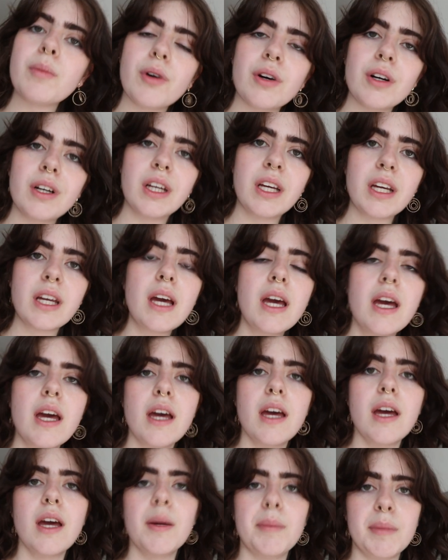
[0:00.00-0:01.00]
morning
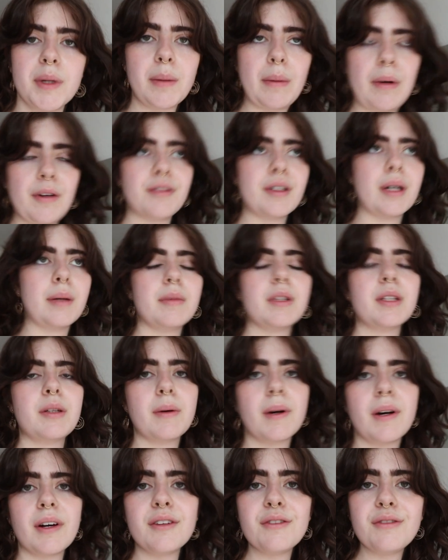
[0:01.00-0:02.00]
me and my
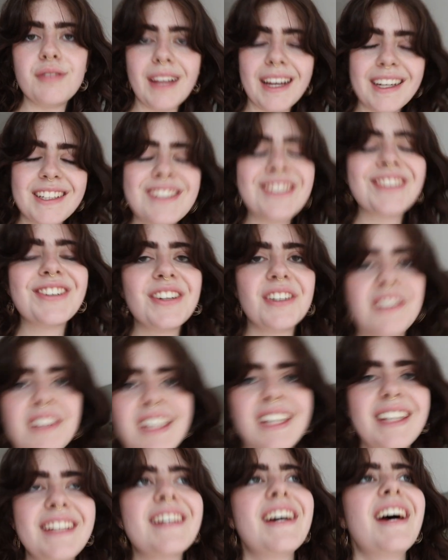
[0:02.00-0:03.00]
family, we're gonna fly to
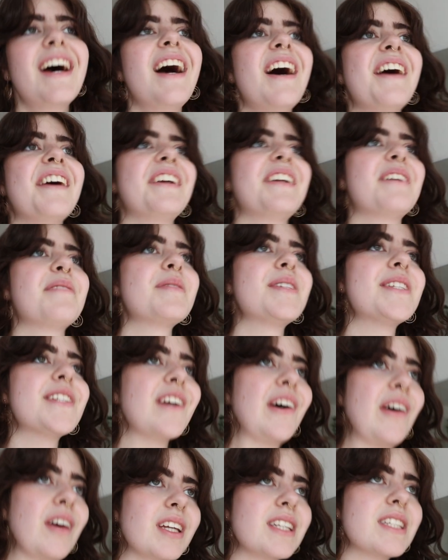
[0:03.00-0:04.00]
Crete, and I'm
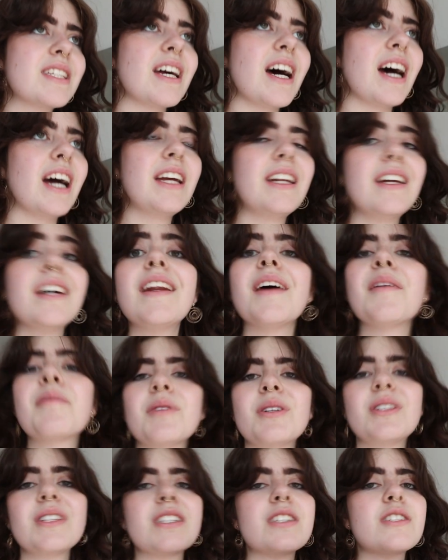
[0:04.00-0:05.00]
so excited. I'm
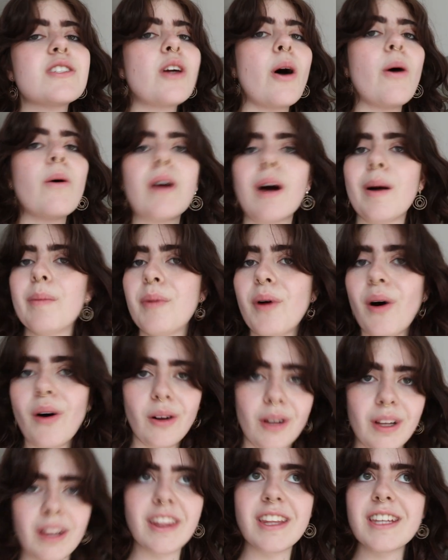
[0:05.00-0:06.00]
gonna soak up
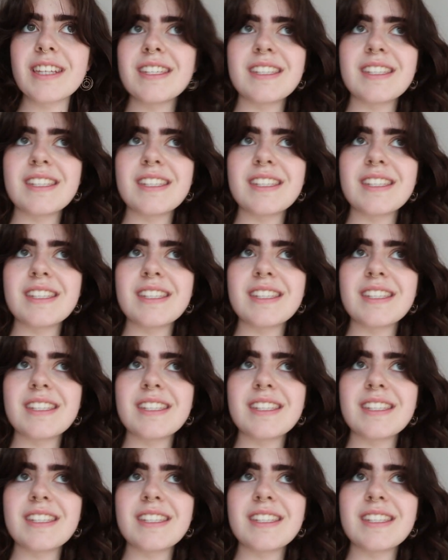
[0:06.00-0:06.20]
all the